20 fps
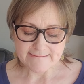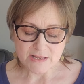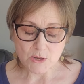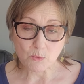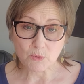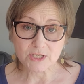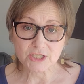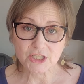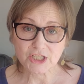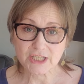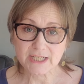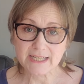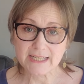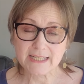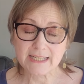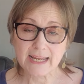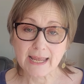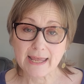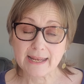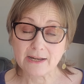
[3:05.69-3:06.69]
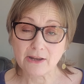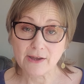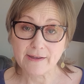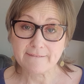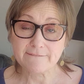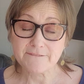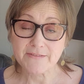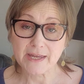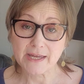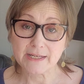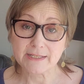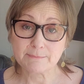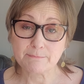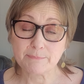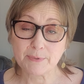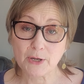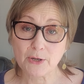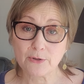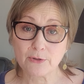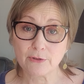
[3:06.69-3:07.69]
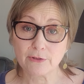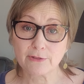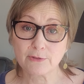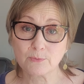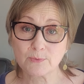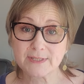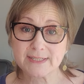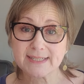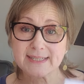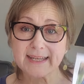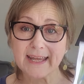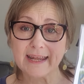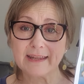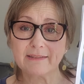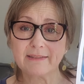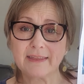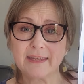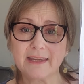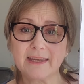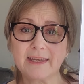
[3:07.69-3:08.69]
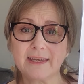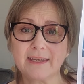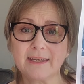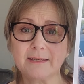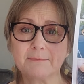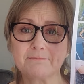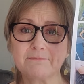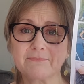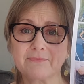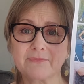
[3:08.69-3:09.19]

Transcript: what she and I found both was that the